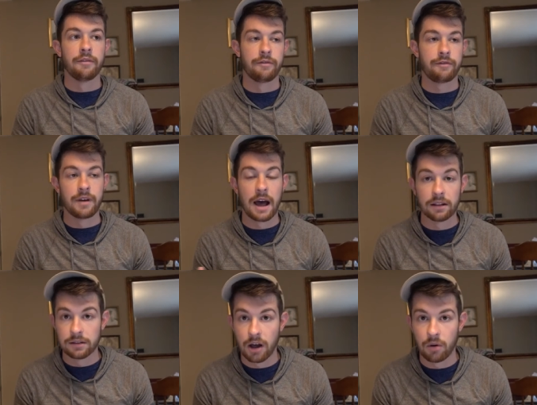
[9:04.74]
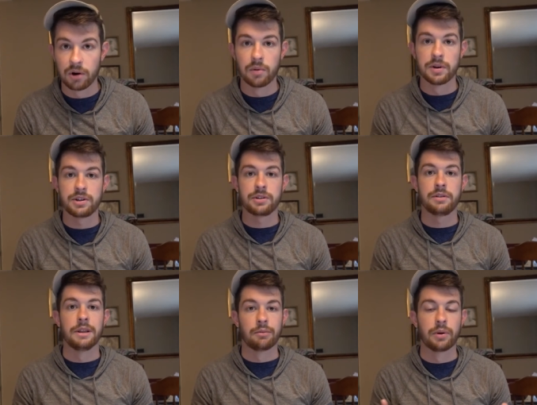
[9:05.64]
if not lower,
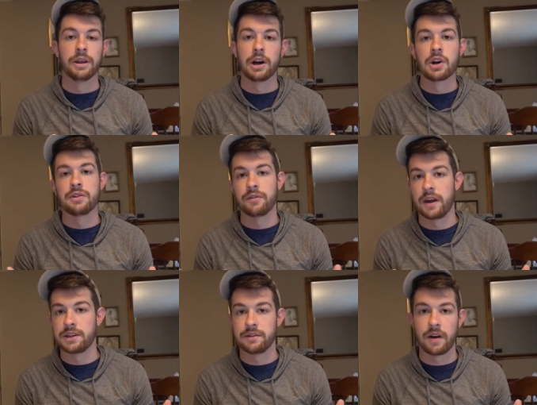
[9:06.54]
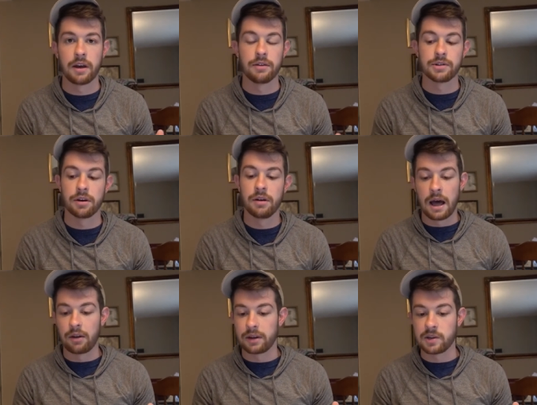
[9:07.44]
which really hurts his fantasy value. So
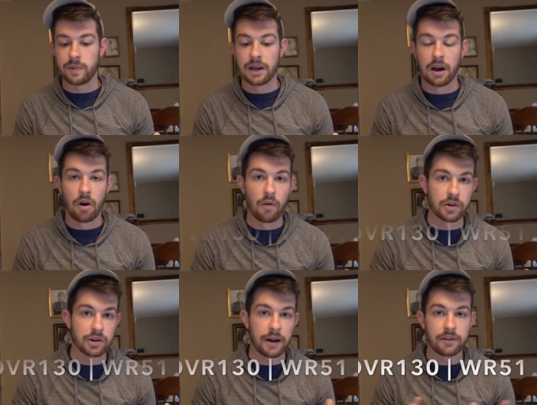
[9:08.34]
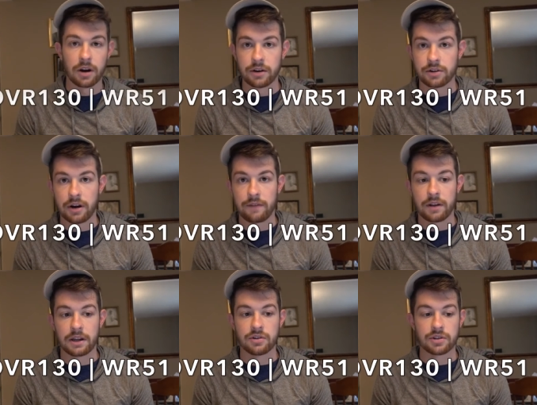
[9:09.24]
I don't think he's being overdrafted,
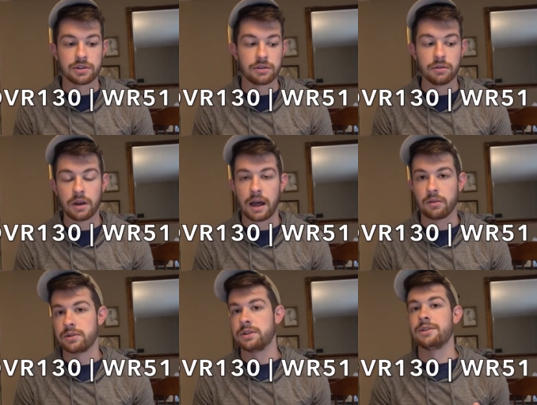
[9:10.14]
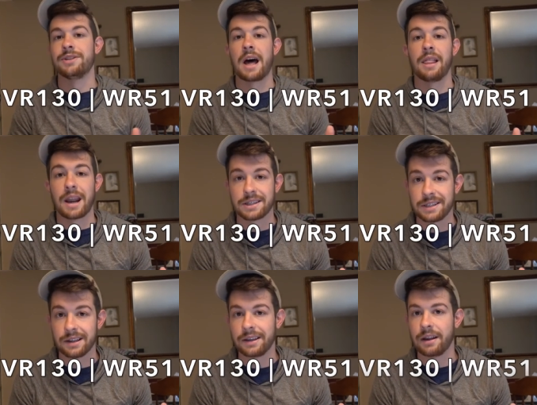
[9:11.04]
underdrafted. I just, I don't, there's not a lot of
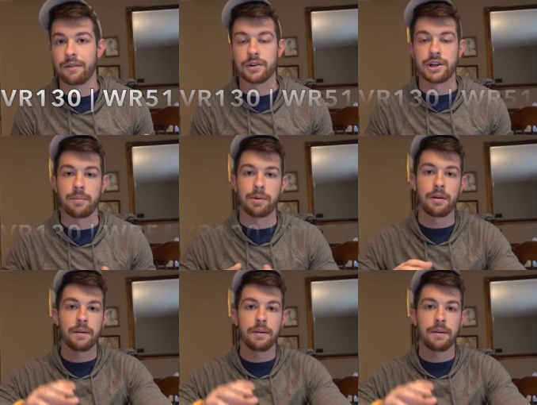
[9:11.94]
ceiling there for Shepard.